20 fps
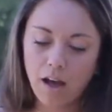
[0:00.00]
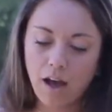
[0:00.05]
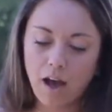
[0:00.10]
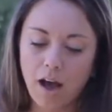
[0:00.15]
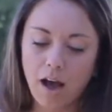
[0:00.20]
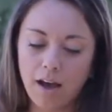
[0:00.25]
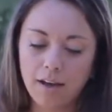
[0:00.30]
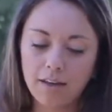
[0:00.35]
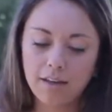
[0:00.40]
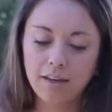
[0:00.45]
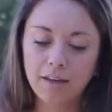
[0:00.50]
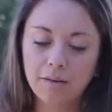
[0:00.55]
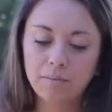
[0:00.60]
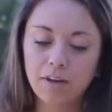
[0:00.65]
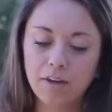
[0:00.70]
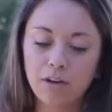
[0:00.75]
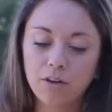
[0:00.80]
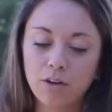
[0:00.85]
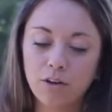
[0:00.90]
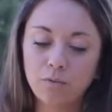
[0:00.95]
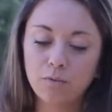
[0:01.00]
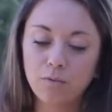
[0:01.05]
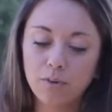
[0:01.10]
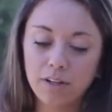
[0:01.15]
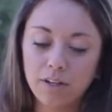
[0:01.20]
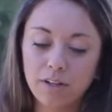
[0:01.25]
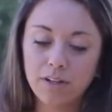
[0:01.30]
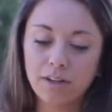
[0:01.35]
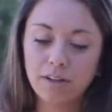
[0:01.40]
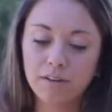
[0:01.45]
I came down here
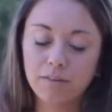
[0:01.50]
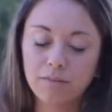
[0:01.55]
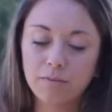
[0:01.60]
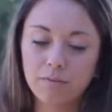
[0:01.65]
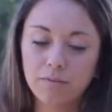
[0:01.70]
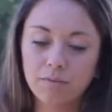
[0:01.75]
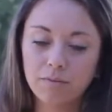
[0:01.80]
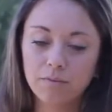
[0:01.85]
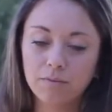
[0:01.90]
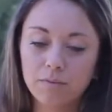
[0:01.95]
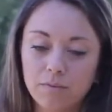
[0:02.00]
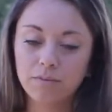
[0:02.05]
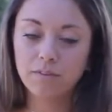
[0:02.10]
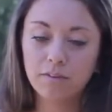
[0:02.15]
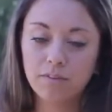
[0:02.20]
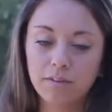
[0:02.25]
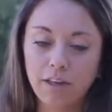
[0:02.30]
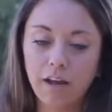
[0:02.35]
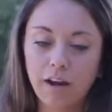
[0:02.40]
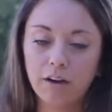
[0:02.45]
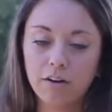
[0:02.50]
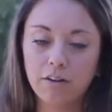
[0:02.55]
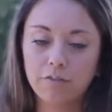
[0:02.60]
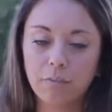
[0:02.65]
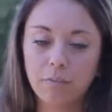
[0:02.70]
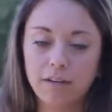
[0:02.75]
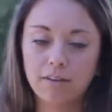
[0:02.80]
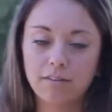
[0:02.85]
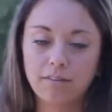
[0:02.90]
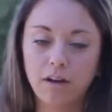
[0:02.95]
really scared
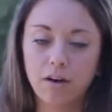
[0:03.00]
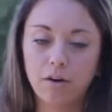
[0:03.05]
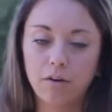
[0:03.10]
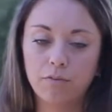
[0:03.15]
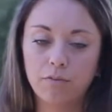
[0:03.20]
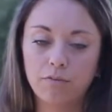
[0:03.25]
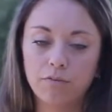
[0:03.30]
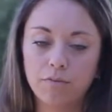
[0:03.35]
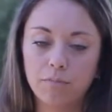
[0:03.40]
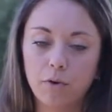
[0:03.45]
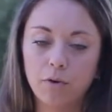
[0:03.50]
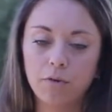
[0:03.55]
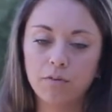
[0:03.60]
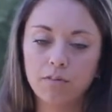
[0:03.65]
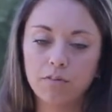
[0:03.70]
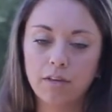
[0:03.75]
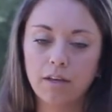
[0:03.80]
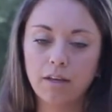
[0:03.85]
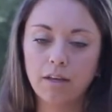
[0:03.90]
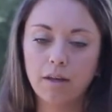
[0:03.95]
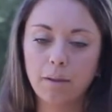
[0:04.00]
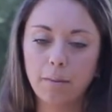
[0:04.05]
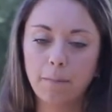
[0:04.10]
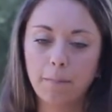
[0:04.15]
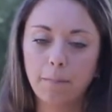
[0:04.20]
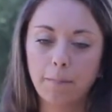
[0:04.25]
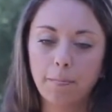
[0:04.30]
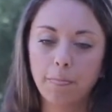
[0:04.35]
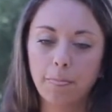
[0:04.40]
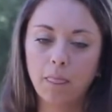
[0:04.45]
of myself, mostly.
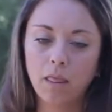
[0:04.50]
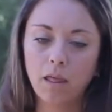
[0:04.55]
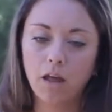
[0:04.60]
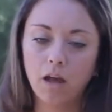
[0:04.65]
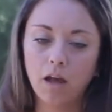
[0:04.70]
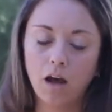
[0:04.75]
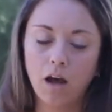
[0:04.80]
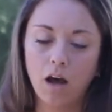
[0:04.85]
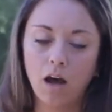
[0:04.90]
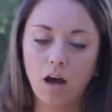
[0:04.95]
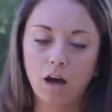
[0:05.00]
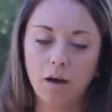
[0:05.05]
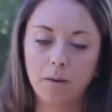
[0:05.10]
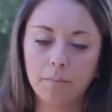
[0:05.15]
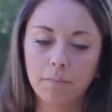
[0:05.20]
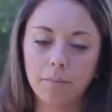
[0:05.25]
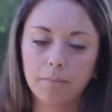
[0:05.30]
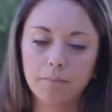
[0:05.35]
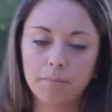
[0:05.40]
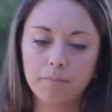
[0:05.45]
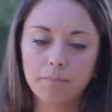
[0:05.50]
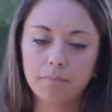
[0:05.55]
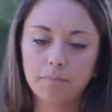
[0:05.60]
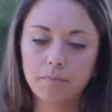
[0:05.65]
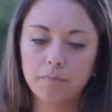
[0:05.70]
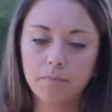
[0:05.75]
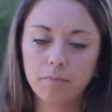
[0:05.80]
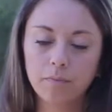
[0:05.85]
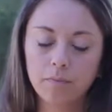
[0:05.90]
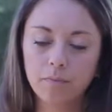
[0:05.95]
I
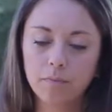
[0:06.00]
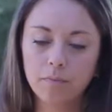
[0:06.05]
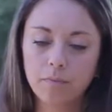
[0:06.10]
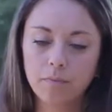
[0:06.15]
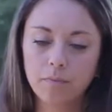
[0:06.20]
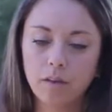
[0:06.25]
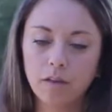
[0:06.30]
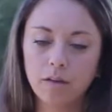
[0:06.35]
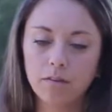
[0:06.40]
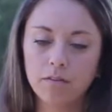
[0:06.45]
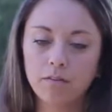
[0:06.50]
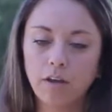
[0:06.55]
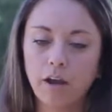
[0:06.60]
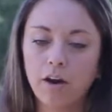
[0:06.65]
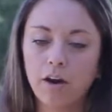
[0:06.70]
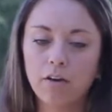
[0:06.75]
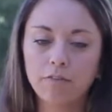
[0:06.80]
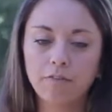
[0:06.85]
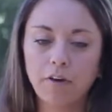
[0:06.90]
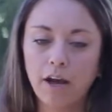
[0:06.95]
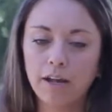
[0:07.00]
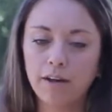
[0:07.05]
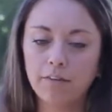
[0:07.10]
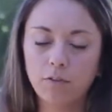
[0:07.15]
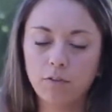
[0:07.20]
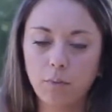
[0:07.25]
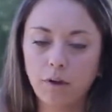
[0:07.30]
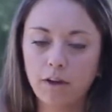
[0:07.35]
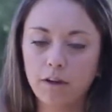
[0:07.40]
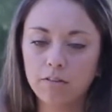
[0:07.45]
was terrified
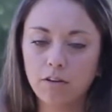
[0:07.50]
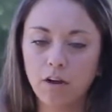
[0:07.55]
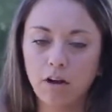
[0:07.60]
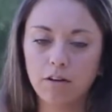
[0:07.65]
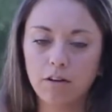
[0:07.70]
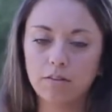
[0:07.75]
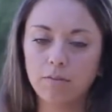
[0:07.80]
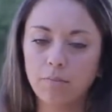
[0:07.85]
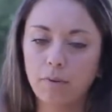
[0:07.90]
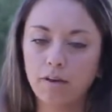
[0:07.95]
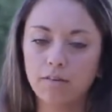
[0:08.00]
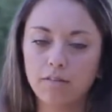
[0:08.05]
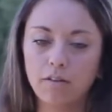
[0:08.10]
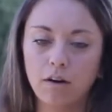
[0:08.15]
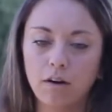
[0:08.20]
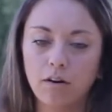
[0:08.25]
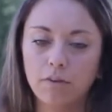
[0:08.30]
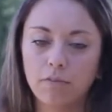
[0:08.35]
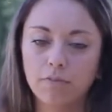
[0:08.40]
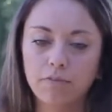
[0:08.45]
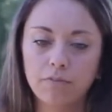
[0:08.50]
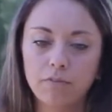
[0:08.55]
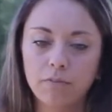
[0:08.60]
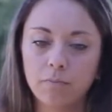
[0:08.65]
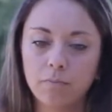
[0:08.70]
of the way I talked to myself